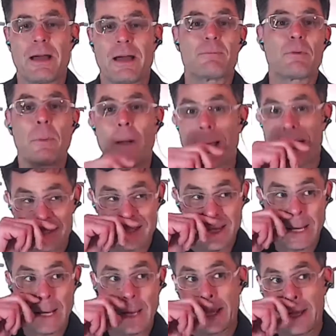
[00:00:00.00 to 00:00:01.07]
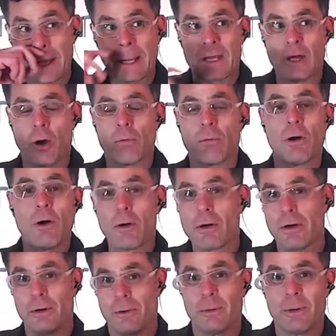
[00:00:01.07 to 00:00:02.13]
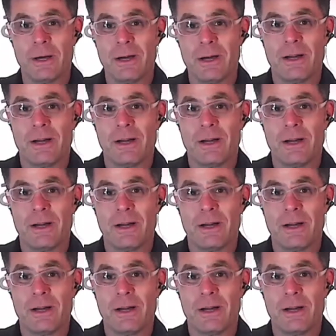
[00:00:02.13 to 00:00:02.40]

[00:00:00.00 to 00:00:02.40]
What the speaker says: I'm surprised like Heroku,